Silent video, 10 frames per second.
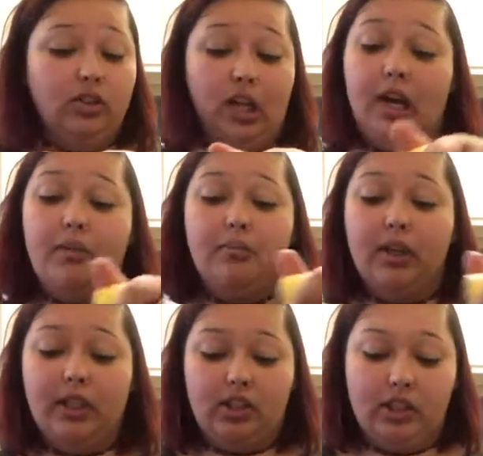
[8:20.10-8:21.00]
Not
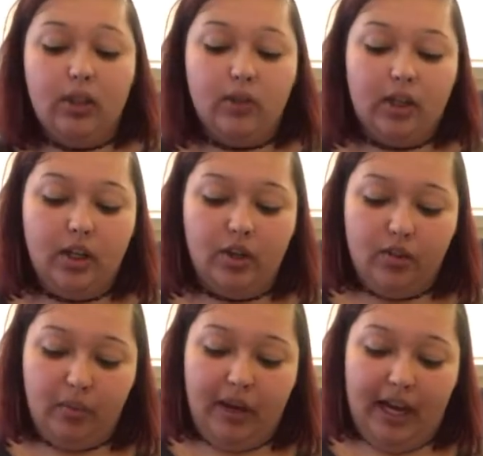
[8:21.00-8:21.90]
much. I don't want to
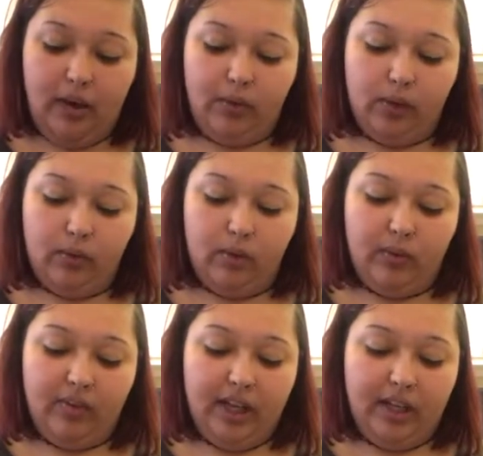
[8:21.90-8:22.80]
overpower what
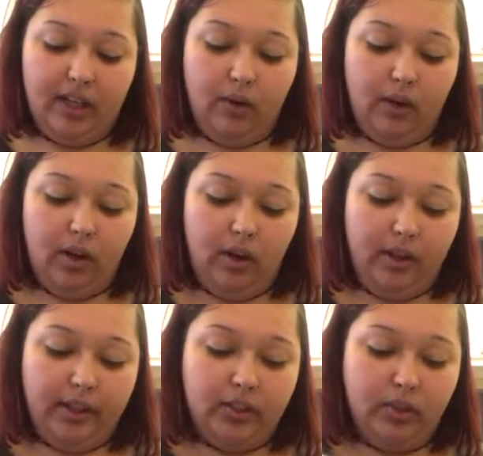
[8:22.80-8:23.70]
we've got going
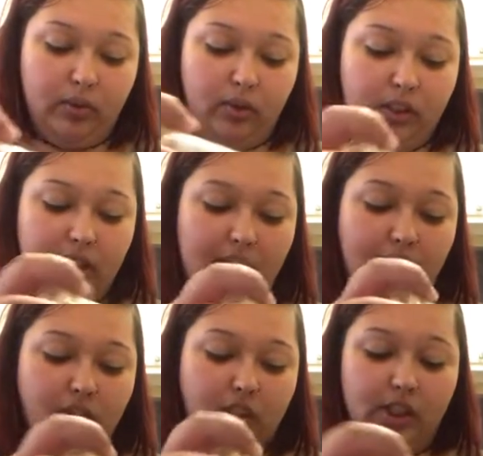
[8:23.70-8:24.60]
on. So once
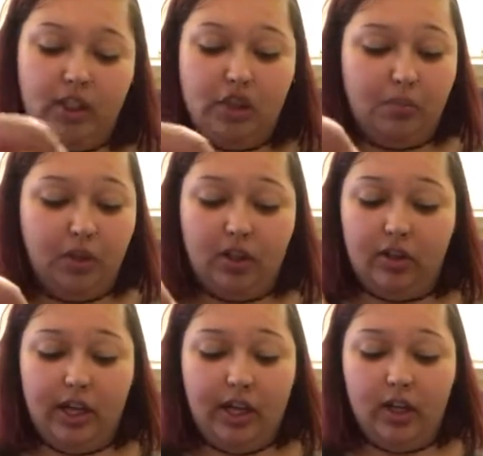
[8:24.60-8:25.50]
again, just going to sprinkle
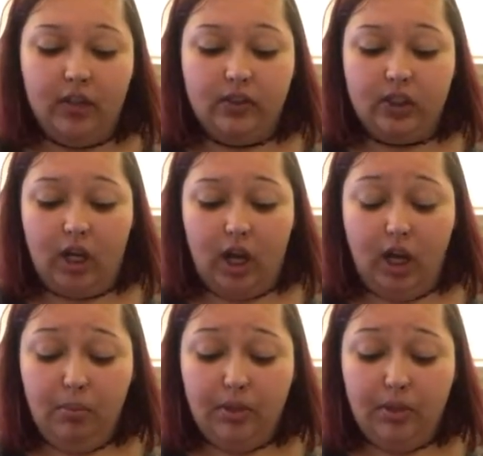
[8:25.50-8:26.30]
that over top.